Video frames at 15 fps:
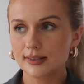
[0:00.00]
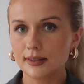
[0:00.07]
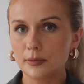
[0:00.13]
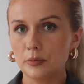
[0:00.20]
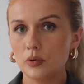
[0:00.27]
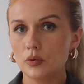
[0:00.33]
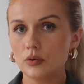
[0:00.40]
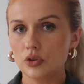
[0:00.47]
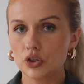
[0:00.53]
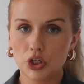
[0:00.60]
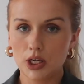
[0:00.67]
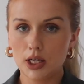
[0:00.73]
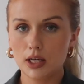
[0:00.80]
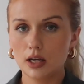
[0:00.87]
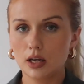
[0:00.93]
simple,
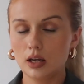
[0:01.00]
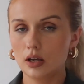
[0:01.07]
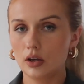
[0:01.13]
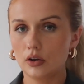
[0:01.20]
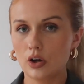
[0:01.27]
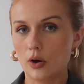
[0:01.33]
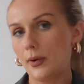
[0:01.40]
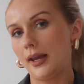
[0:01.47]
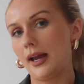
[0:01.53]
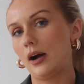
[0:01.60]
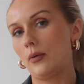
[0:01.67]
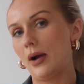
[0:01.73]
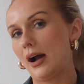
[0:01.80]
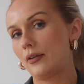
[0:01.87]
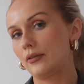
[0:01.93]
chic going
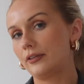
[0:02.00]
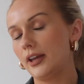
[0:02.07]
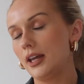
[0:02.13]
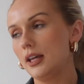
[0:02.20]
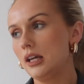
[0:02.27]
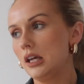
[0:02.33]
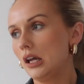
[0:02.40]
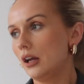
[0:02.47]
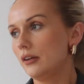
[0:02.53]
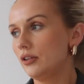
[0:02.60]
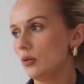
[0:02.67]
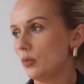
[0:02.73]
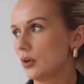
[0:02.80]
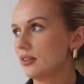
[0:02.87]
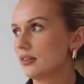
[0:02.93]
out outfit if
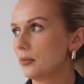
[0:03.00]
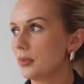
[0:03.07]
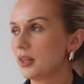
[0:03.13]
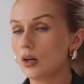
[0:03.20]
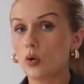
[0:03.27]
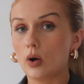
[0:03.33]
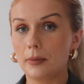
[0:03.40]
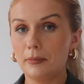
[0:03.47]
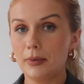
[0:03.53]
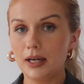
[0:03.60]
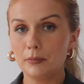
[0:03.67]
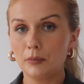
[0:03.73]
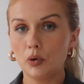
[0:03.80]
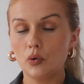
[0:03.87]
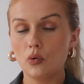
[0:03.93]
you want something quite
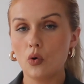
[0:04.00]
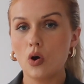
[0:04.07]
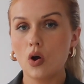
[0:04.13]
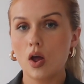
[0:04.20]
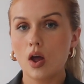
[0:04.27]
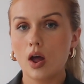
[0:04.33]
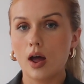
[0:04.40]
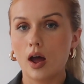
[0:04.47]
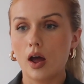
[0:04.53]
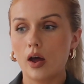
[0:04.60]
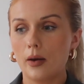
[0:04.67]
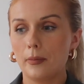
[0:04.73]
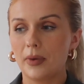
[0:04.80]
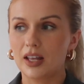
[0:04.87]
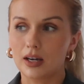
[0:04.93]
minimal
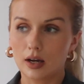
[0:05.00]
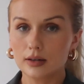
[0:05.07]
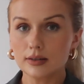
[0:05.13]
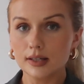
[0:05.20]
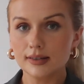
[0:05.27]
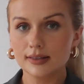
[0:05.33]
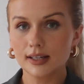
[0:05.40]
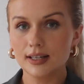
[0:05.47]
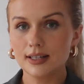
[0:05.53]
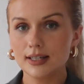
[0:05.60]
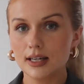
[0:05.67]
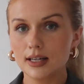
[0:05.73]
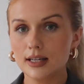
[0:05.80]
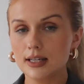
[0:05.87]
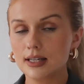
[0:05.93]
and
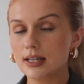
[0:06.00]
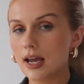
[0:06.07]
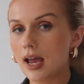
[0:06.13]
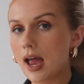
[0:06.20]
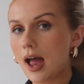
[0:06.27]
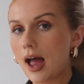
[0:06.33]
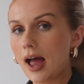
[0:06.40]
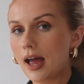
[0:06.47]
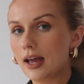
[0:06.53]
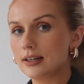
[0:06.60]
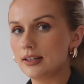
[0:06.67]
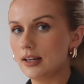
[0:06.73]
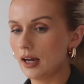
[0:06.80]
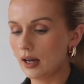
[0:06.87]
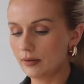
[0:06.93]
understated.
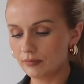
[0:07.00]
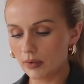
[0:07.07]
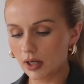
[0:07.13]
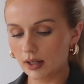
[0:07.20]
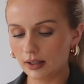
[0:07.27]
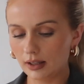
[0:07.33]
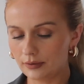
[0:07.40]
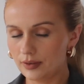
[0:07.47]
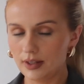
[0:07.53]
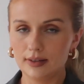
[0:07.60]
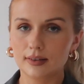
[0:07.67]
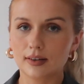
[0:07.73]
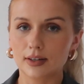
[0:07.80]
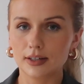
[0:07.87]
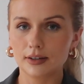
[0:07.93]
And yeah, I love
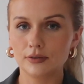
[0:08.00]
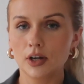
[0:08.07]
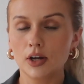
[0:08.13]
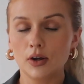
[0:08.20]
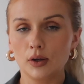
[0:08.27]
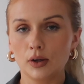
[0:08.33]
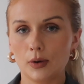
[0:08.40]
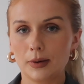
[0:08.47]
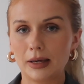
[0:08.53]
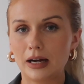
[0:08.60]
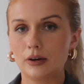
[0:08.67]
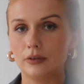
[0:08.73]
this kind of going